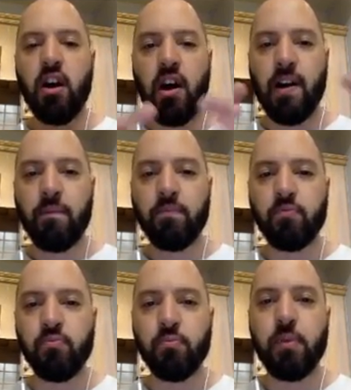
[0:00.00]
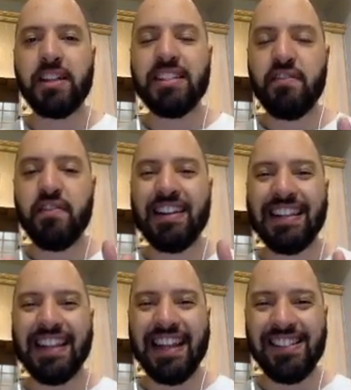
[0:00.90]
um, massive,
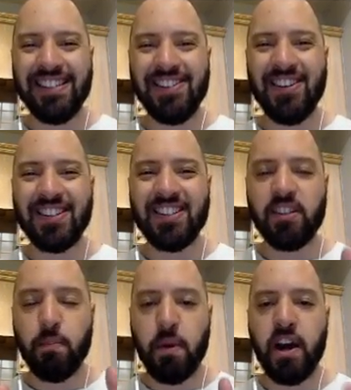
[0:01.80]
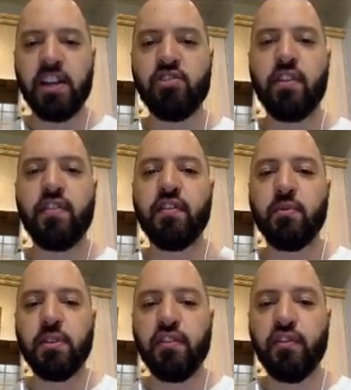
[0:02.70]
laser targeted buyer traffic
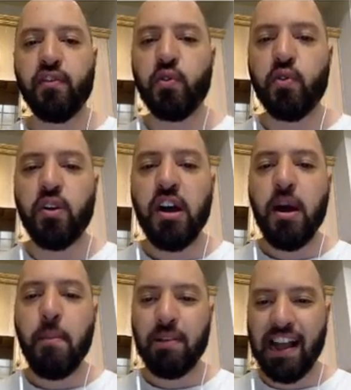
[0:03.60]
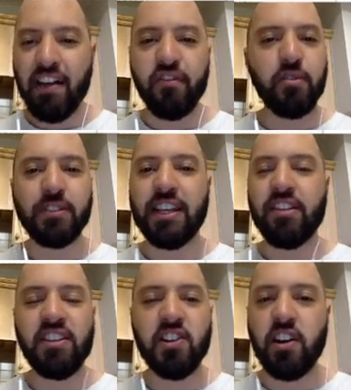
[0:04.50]
from these four platforms. Now,
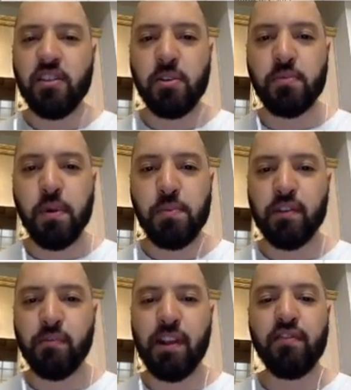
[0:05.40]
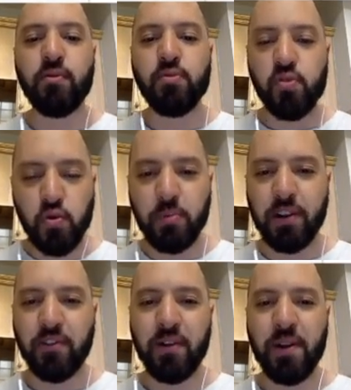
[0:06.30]
these aren't the most popular platforms
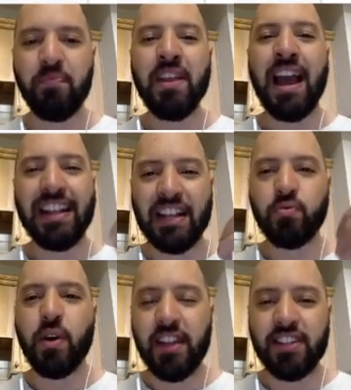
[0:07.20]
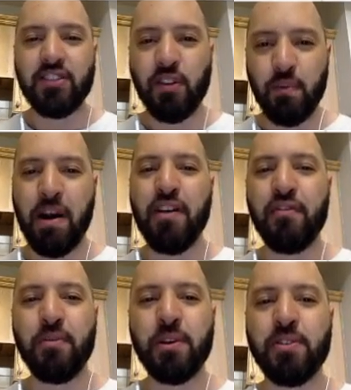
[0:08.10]
normally, right? And that's why it's so
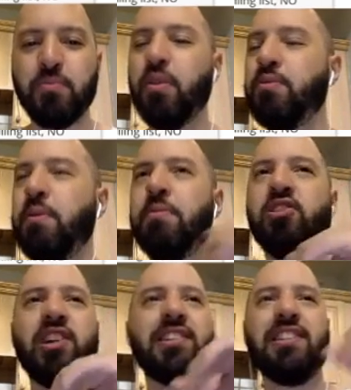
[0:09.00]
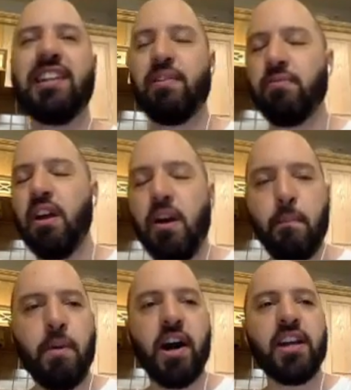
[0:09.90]
powerful because most people are chasing down
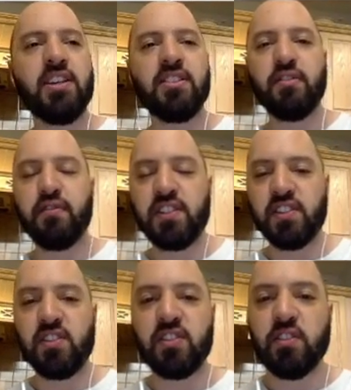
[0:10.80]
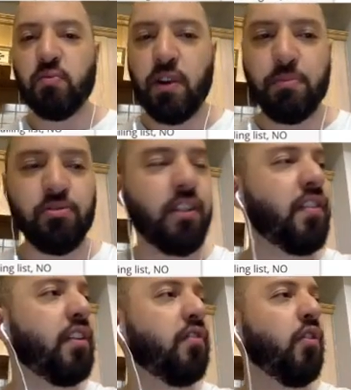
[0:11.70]
buyers and visitors and web
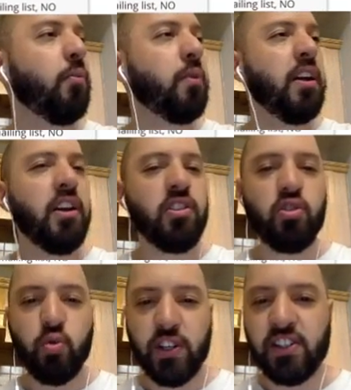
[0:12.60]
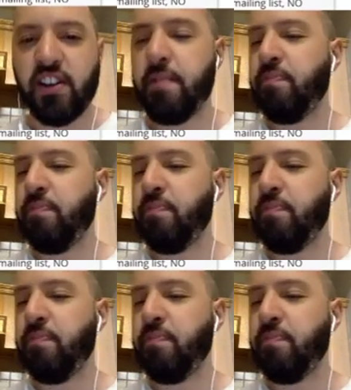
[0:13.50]
traffic from Twitter